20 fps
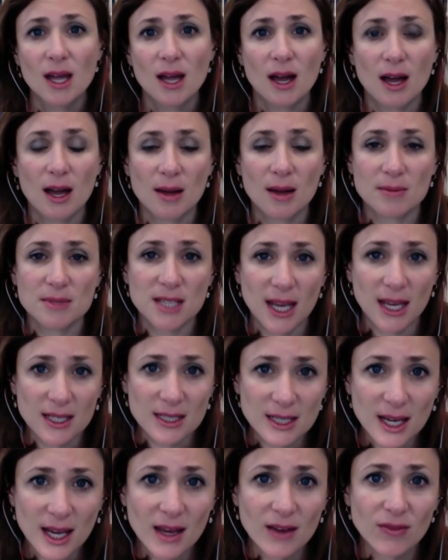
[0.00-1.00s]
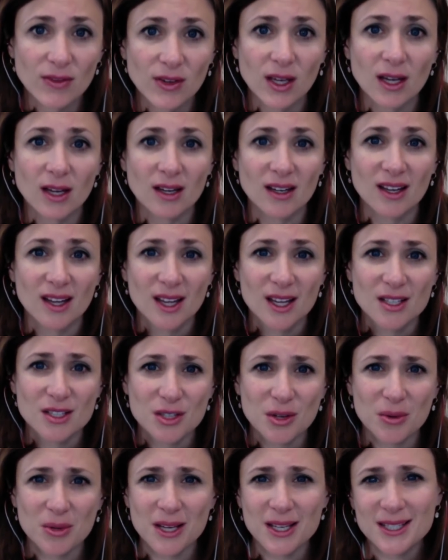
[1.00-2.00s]
um, scandinavia
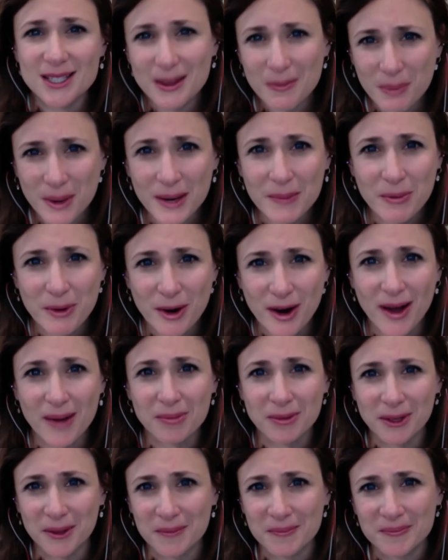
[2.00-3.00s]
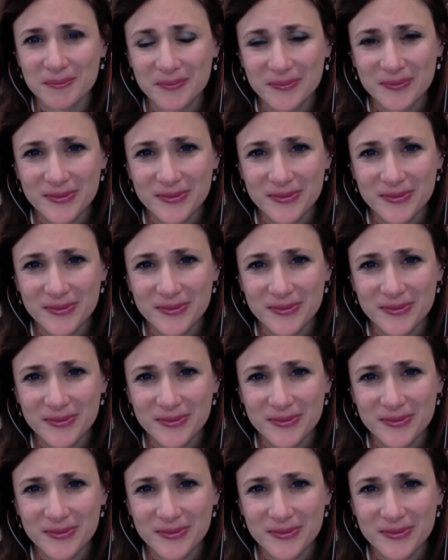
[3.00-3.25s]
so it's a big problem